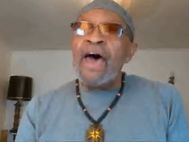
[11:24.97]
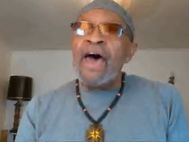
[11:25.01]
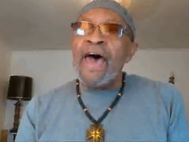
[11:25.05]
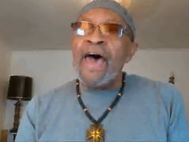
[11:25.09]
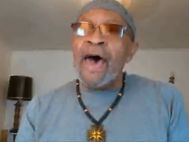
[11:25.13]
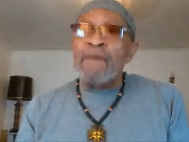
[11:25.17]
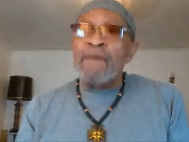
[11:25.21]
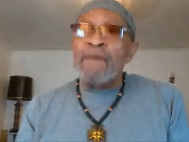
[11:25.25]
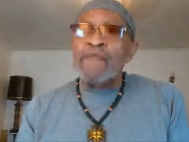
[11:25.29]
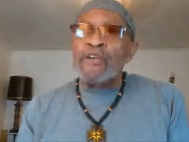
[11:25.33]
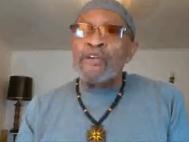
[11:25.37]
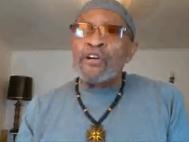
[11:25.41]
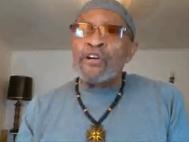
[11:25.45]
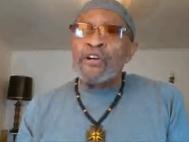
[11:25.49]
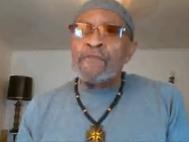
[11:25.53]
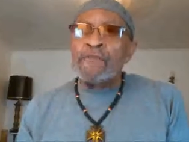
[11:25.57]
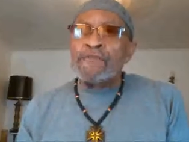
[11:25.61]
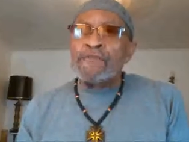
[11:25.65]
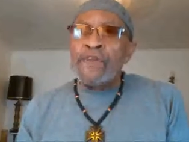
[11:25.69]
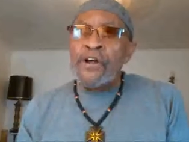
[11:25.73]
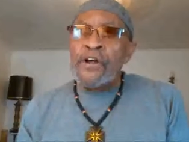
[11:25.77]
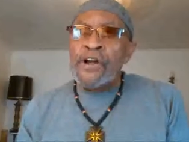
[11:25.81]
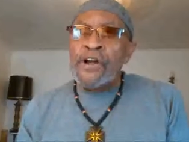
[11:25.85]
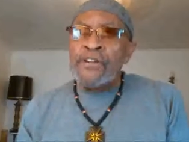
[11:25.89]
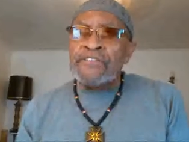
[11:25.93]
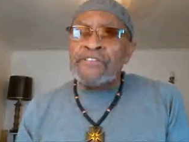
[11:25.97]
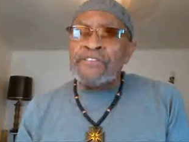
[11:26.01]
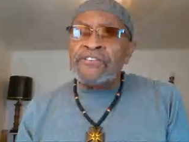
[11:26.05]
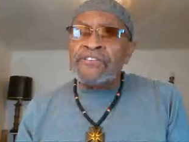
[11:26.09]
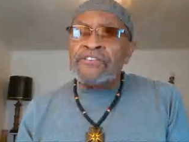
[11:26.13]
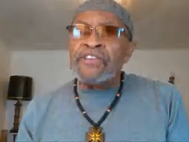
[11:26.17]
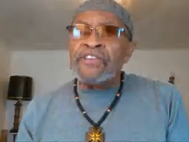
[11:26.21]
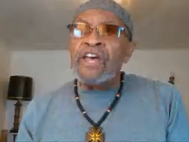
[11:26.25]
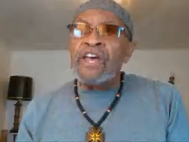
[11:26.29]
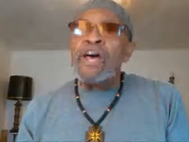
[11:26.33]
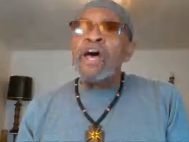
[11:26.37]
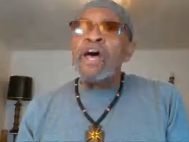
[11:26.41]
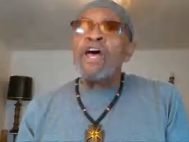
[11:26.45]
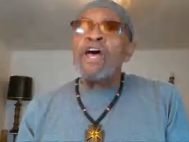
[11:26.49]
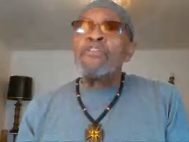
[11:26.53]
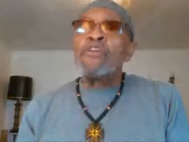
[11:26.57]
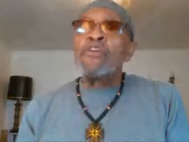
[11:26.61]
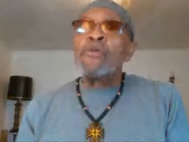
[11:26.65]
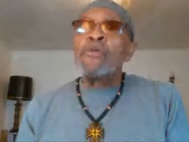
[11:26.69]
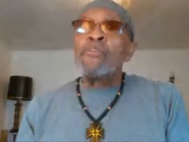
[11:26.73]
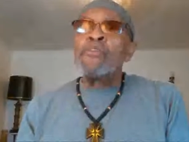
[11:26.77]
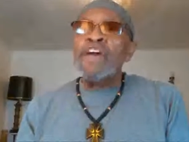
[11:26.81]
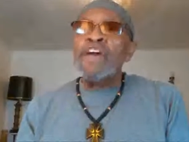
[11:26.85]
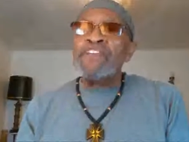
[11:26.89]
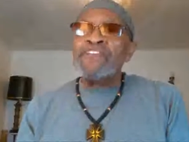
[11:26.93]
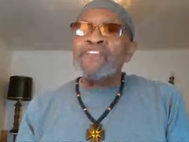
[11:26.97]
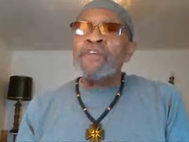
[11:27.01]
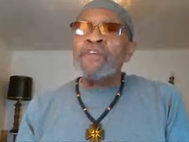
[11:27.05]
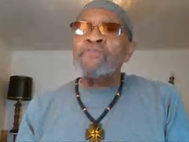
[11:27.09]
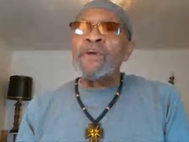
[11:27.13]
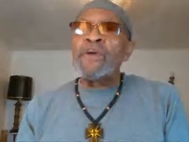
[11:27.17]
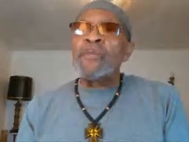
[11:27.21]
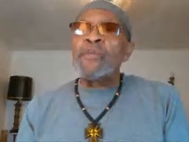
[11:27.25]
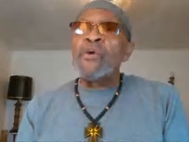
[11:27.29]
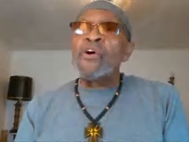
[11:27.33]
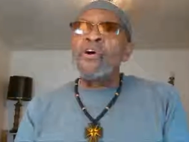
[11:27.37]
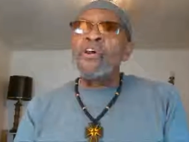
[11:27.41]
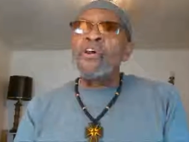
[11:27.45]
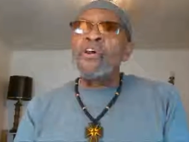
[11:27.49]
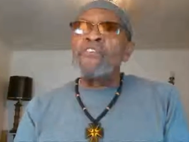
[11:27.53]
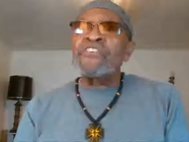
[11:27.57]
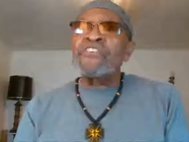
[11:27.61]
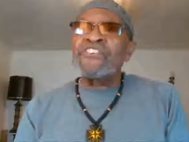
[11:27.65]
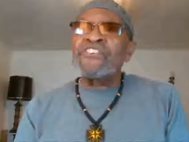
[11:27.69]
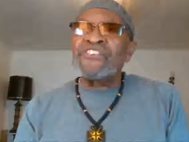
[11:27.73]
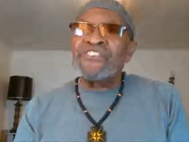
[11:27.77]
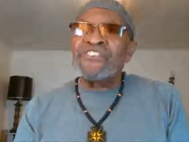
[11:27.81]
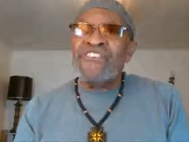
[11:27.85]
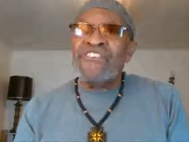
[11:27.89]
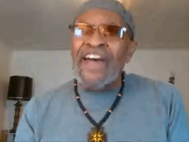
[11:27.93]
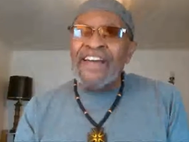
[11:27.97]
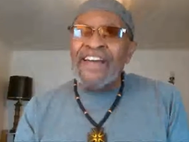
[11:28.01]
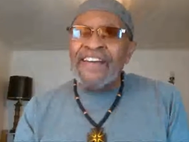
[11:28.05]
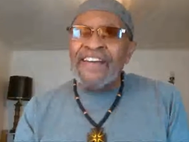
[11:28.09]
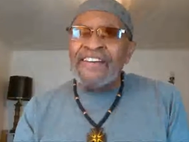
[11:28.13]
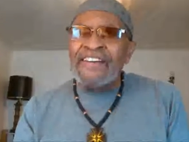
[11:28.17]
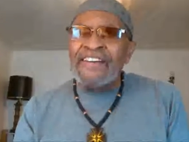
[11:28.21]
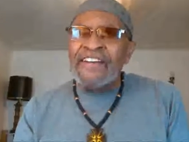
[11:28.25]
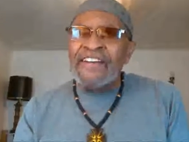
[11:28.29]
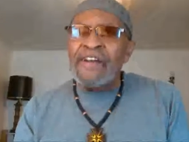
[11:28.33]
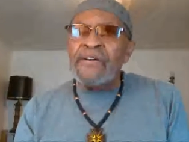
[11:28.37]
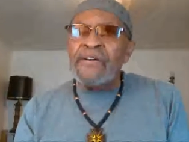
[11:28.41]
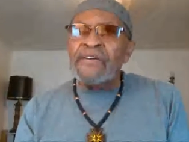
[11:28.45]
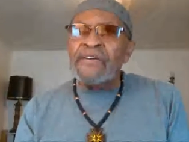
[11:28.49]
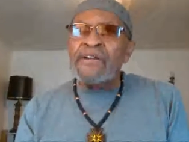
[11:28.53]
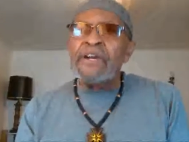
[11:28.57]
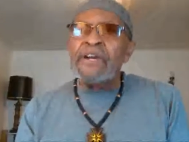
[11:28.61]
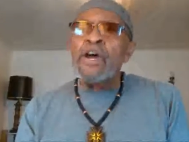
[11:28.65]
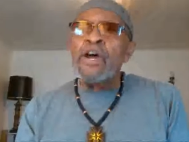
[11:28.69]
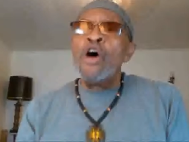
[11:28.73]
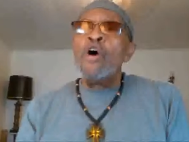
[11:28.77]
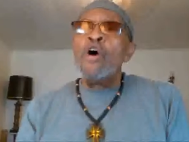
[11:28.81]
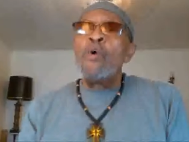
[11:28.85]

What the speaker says: Africa first, the rest of the world secondary.